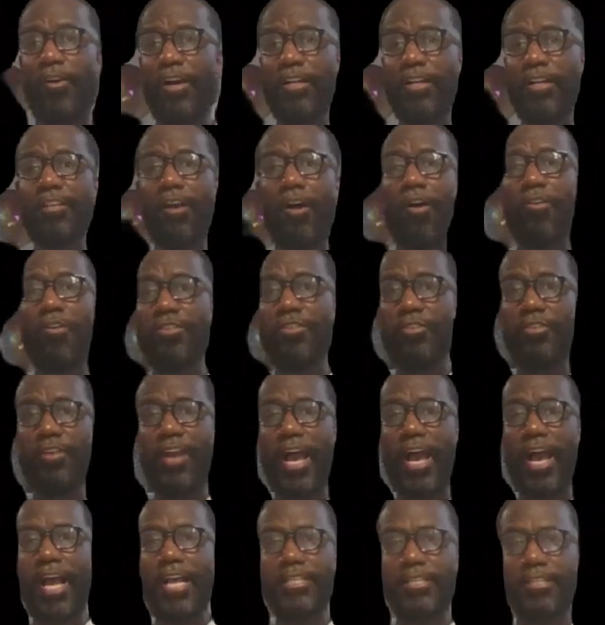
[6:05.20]
I saw you
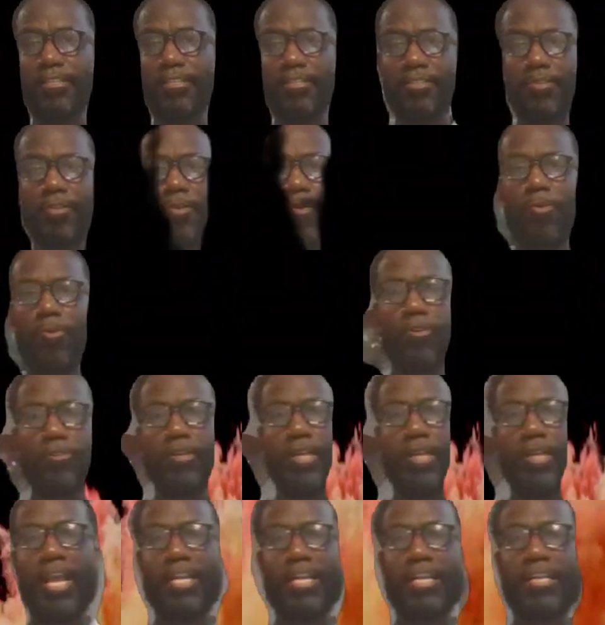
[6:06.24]
guys' score,
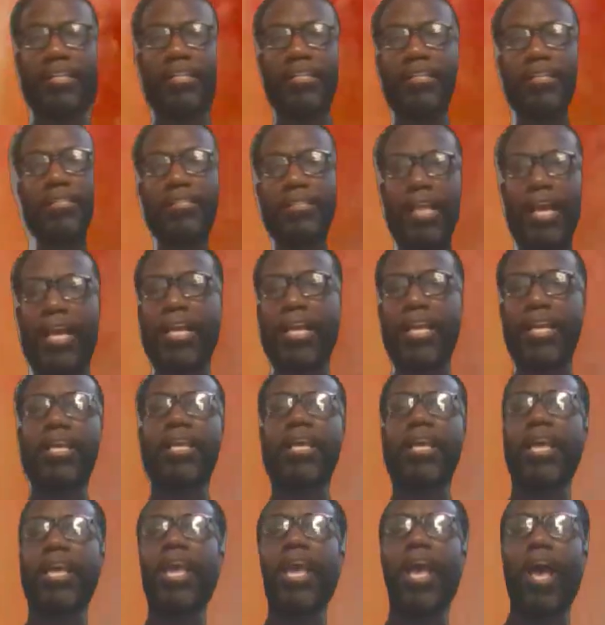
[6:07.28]
and it looks like
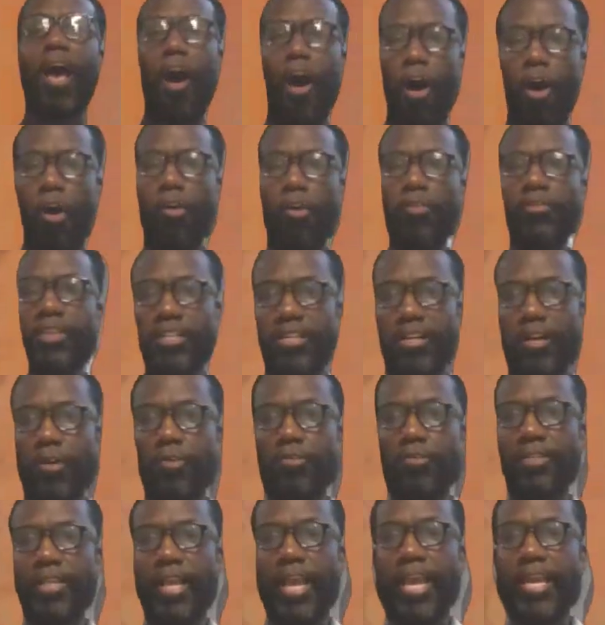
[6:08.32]
all the
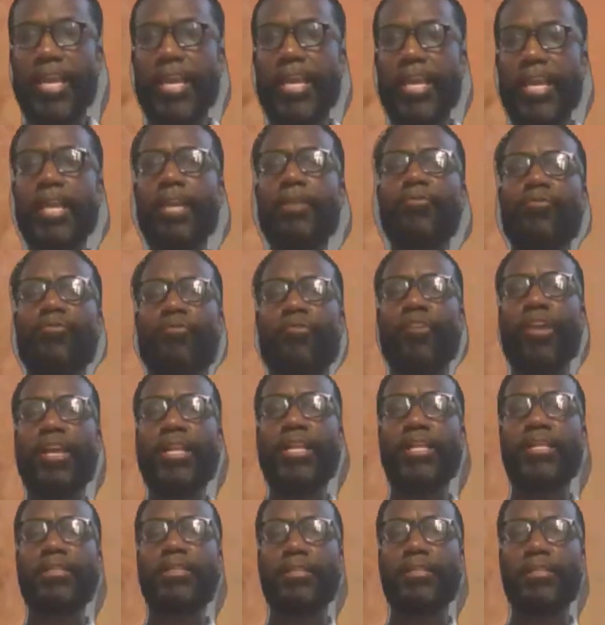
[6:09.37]
note taking,
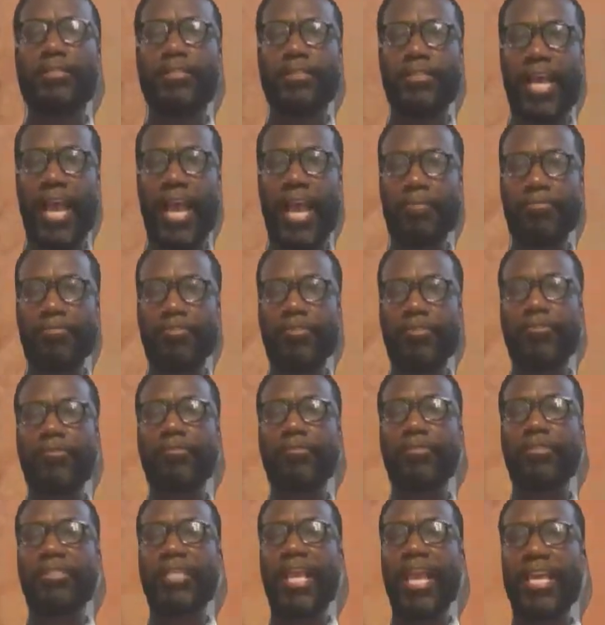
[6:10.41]
reading the
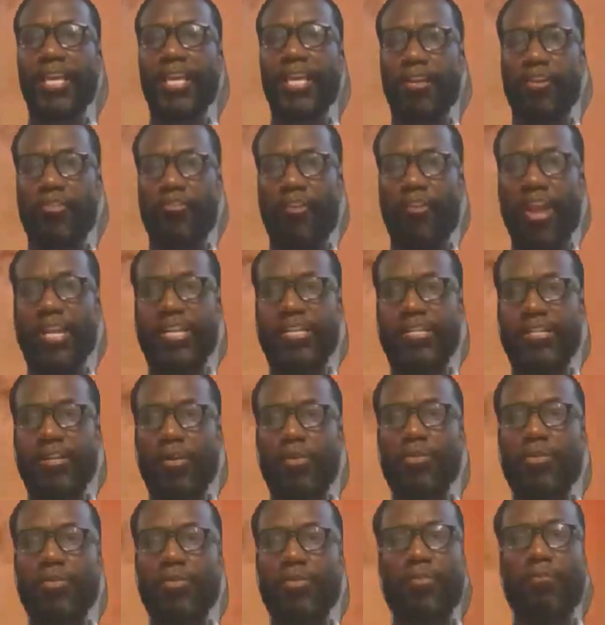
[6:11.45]
chapters, taking great
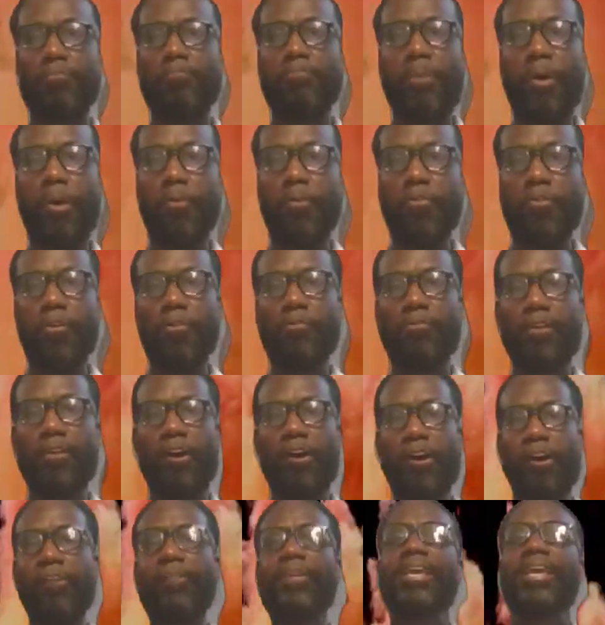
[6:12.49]
notes from both of
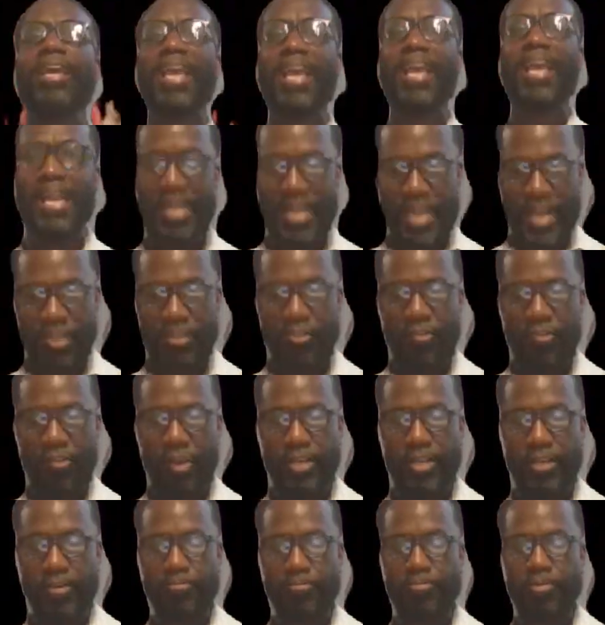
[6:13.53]
our
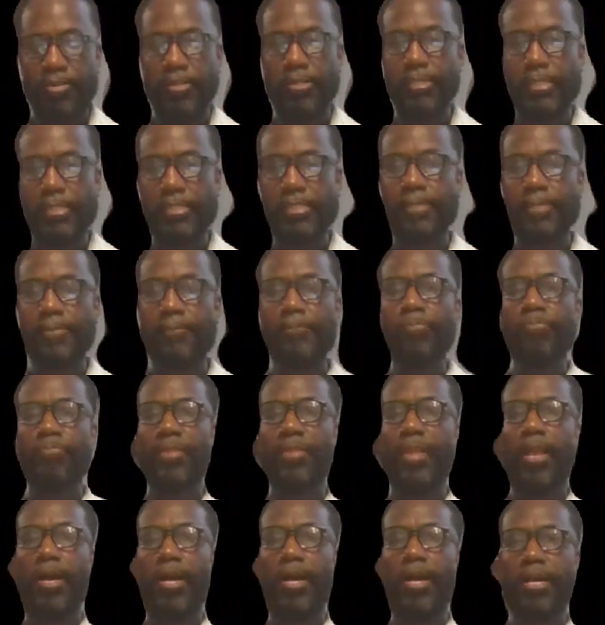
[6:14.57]
electronic books,
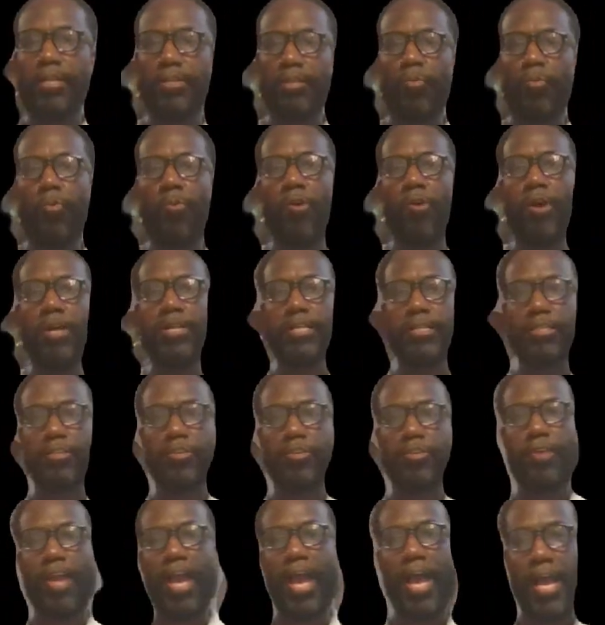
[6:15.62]
the one that
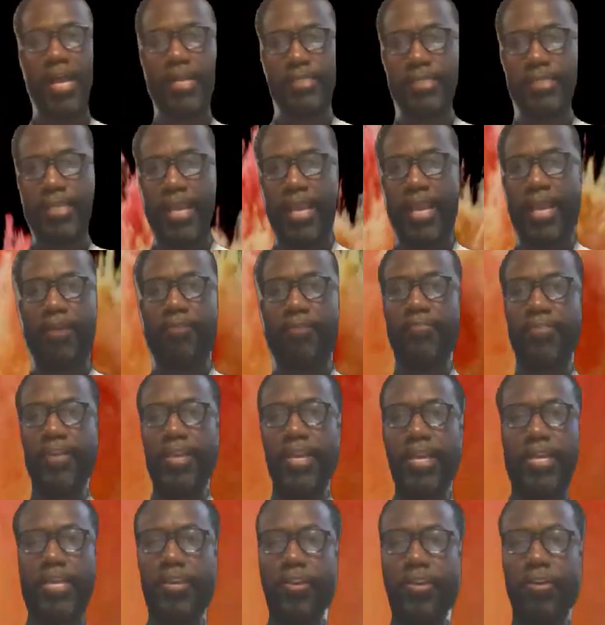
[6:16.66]
you guys have
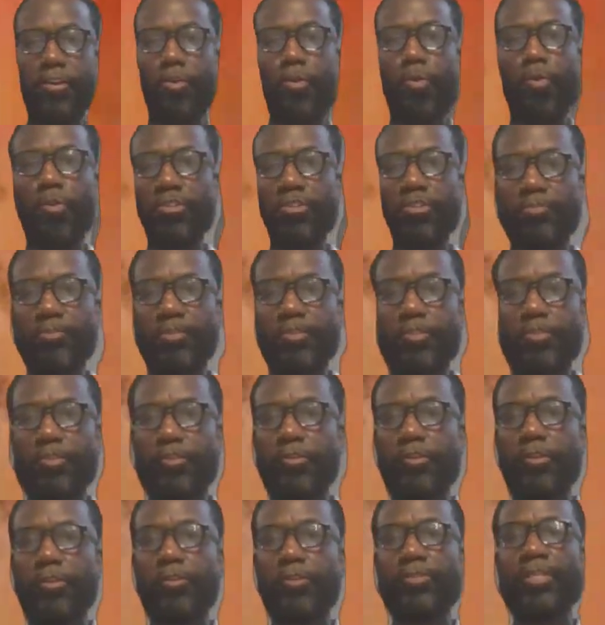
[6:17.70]
in your course
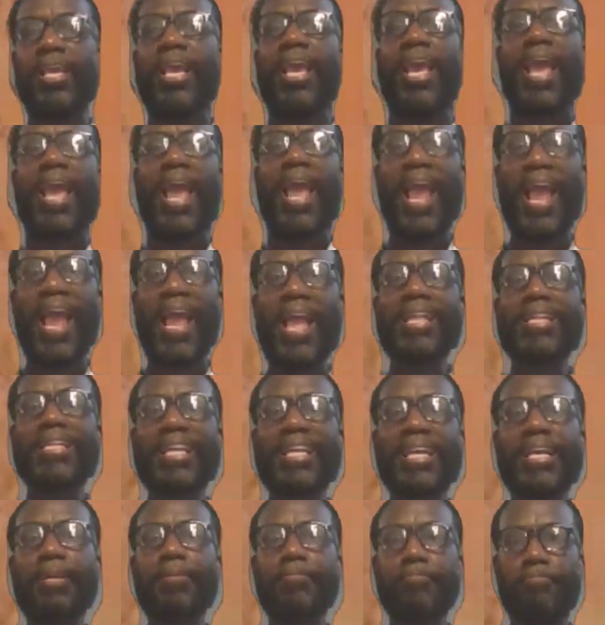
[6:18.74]
materials, and
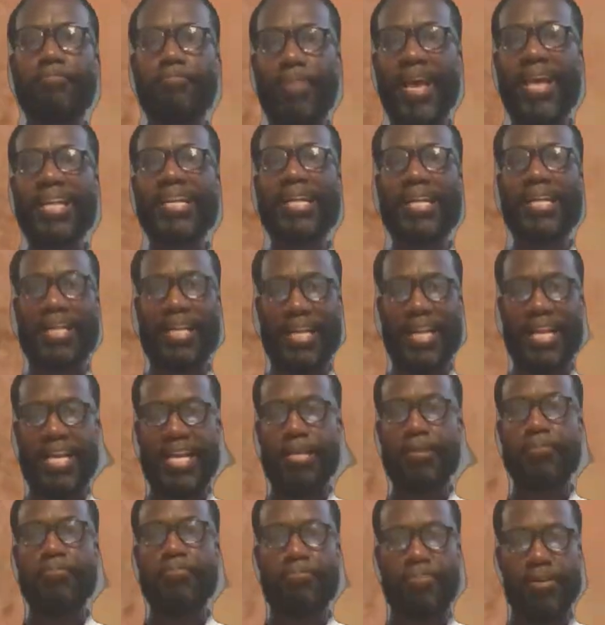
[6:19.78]
the embedded link
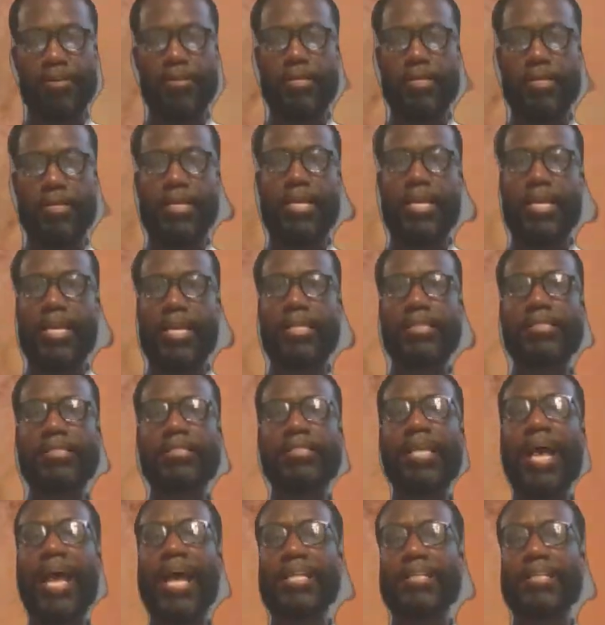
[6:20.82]
book
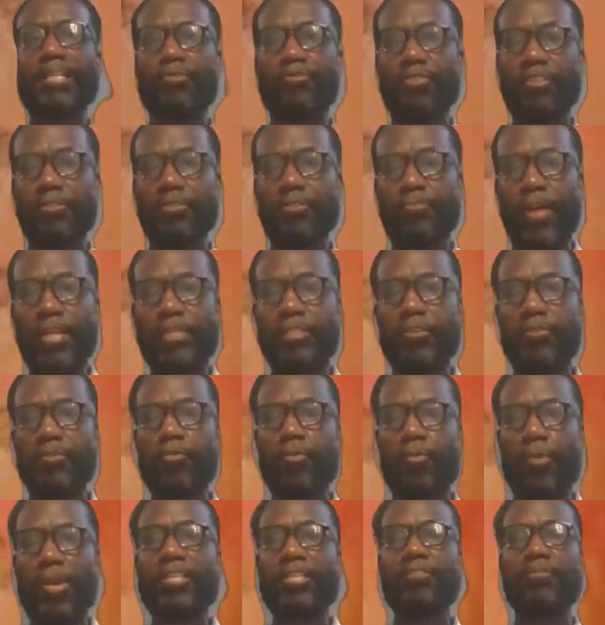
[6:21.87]
inside the respective
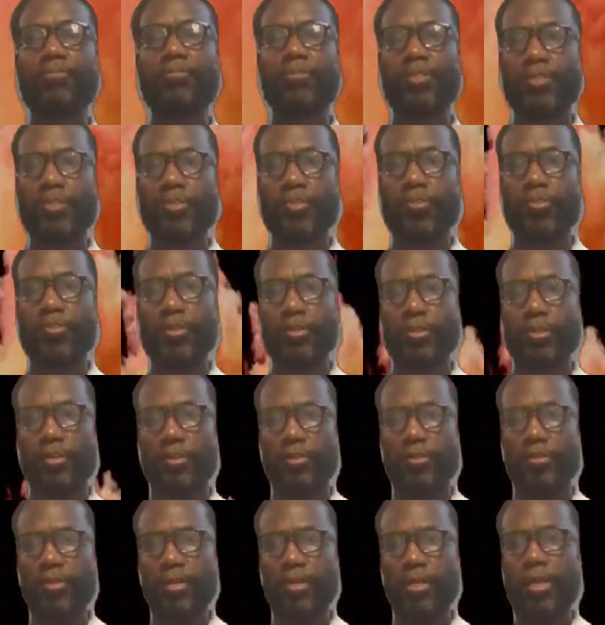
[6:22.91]
week's
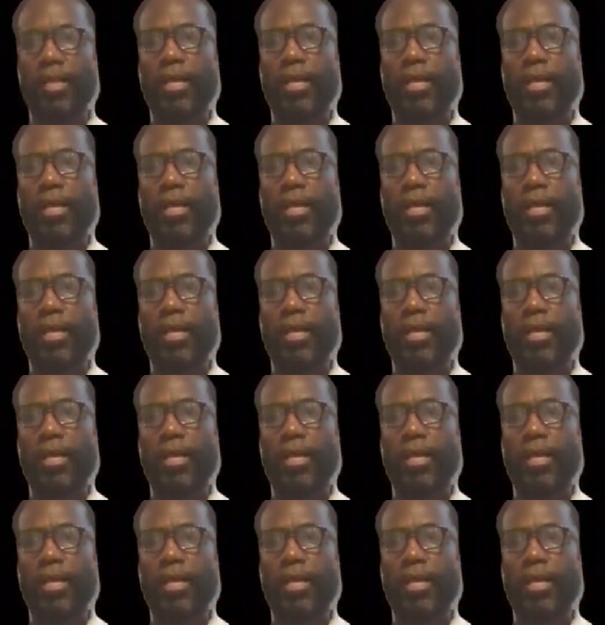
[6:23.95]
material.